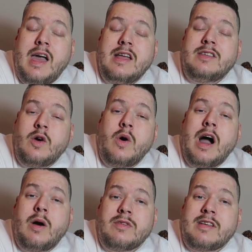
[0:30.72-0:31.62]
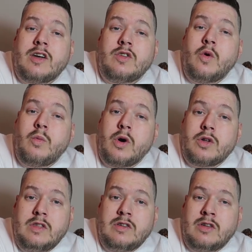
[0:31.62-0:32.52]
in your house that you don't
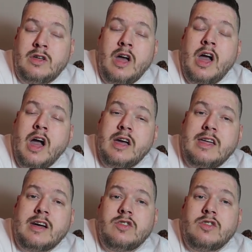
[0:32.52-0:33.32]
want, you